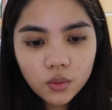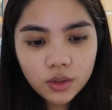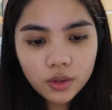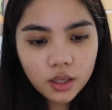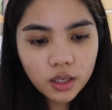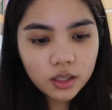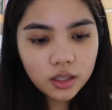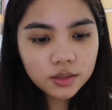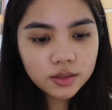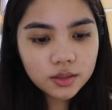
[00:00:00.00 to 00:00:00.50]

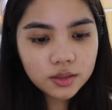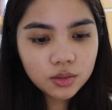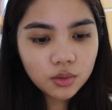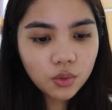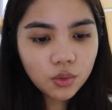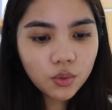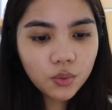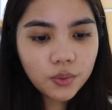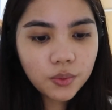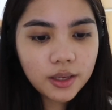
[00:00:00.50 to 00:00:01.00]
Okay,
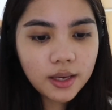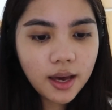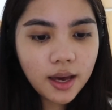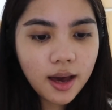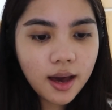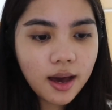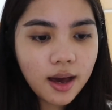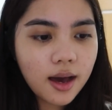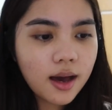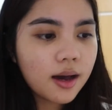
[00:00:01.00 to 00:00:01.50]
so we
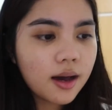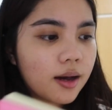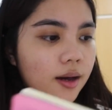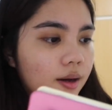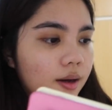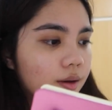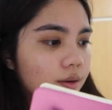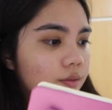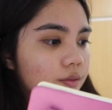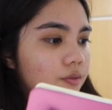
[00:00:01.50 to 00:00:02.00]

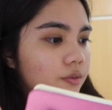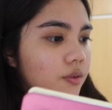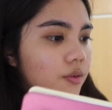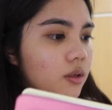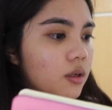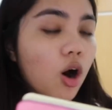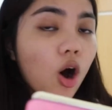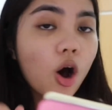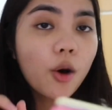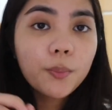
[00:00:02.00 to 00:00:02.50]
have
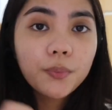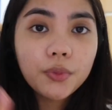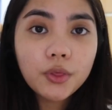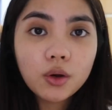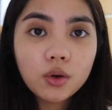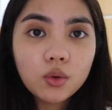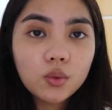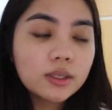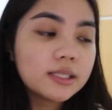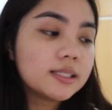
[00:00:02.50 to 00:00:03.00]
Optha
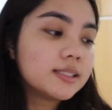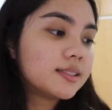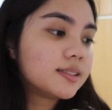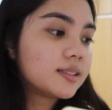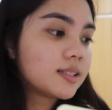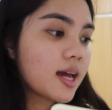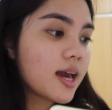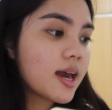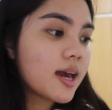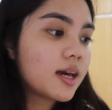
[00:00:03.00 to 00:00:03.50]
quiz
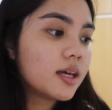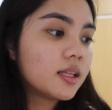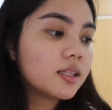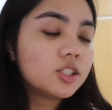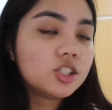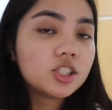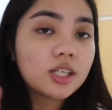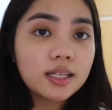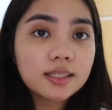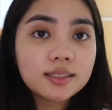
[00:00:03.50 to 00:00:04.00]
and
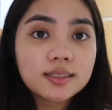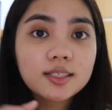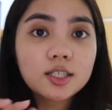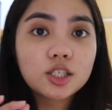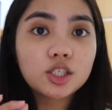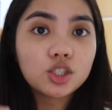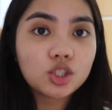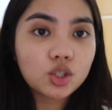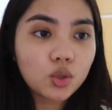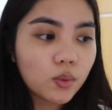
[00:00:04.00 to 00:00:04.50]
Gen
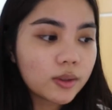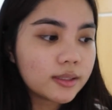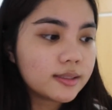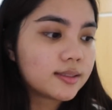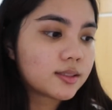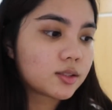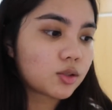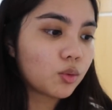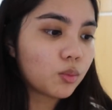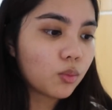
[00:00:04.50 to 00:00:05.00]
Search quiz
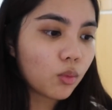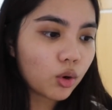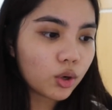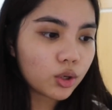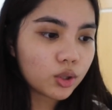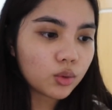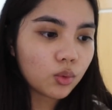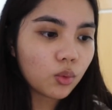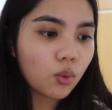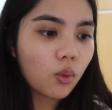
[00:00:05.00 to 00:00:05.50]

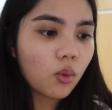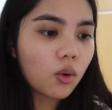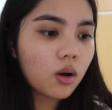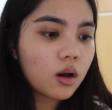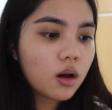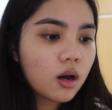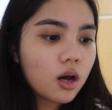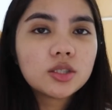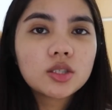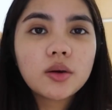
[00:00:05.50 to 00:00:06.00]
tomorrow.
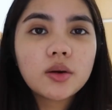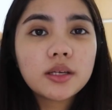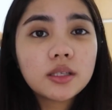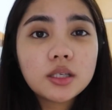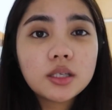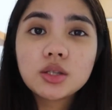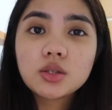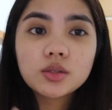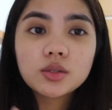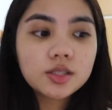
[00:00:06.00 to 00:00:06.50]
So I
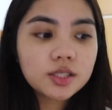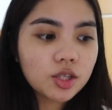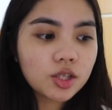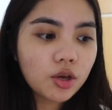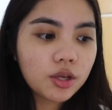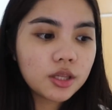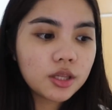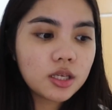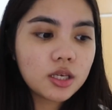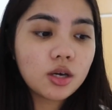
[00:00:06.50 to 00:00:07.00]
need to
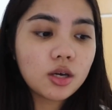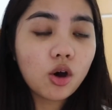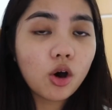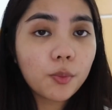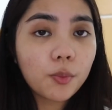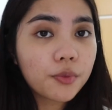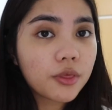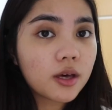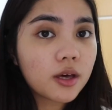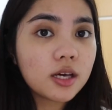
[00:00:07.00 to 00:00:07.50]
study
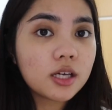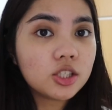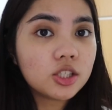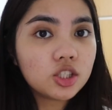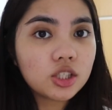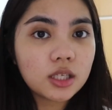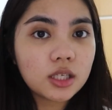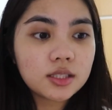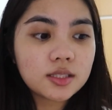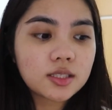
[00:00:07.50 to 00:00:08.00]
Optha and
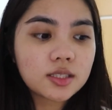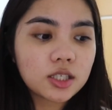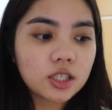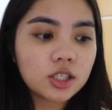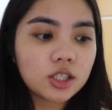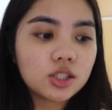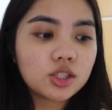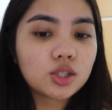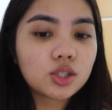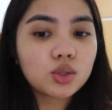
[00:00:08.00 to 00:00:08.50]
Gen
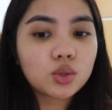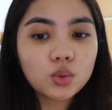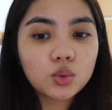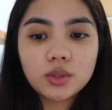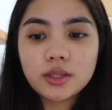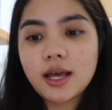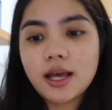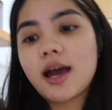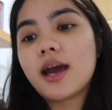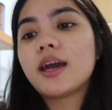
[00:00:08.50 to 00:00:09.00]
Search
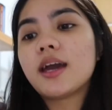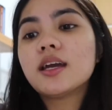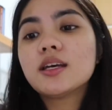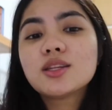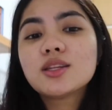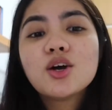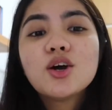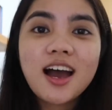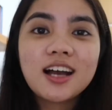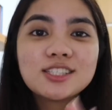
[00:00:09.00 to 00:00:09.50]
tonight.
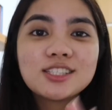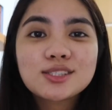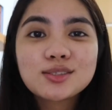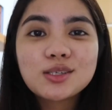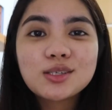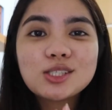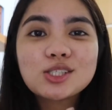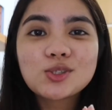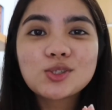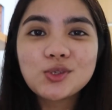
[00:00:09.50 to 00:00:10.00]
I just
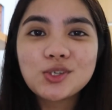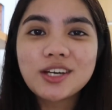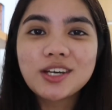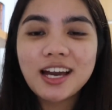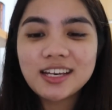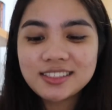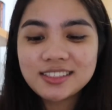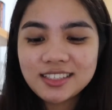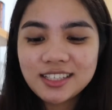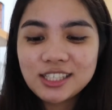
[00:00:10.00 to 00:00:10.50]
want to show you
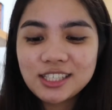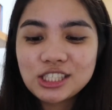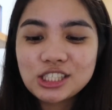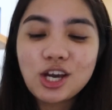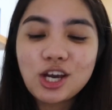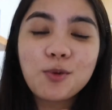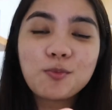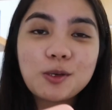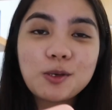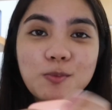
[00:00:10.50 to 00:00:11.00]
guys a
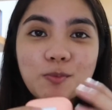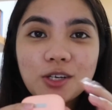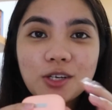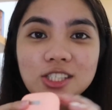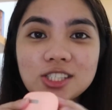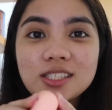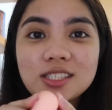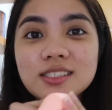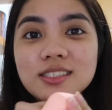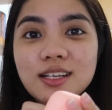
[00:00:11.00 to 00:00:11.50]
Shopee
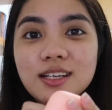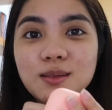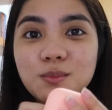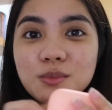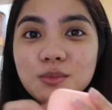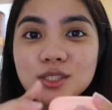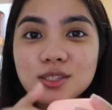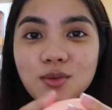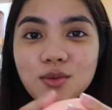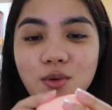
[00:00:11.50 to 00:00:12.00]
purchase.
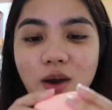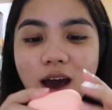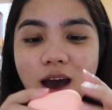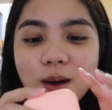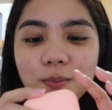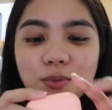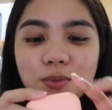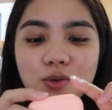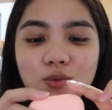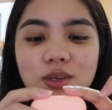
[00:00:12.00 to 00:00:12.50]
I'm so
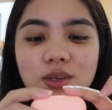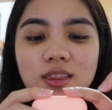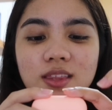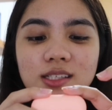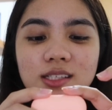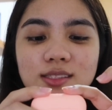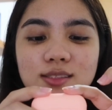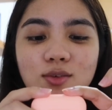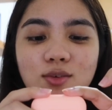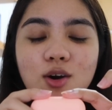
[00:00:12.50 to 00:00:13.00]
happy with
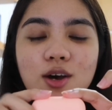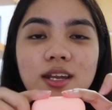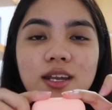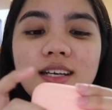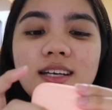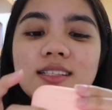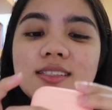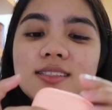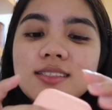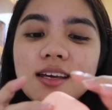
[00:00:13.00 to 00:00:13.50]
this one.
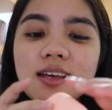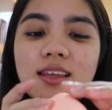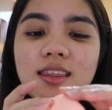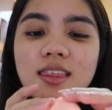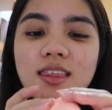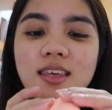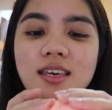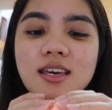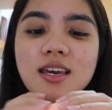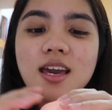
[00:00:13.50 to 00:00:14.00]
It's
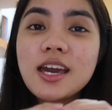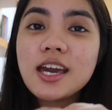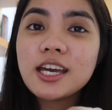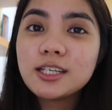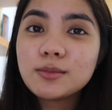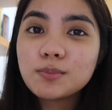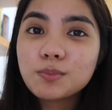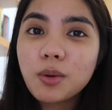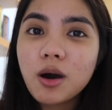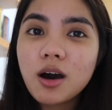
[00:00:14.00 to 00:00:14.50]
the
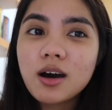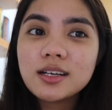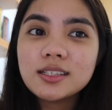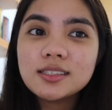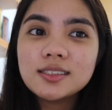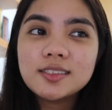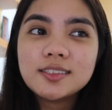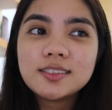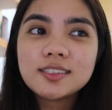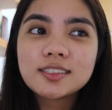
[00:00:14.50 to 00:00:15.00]
Inpods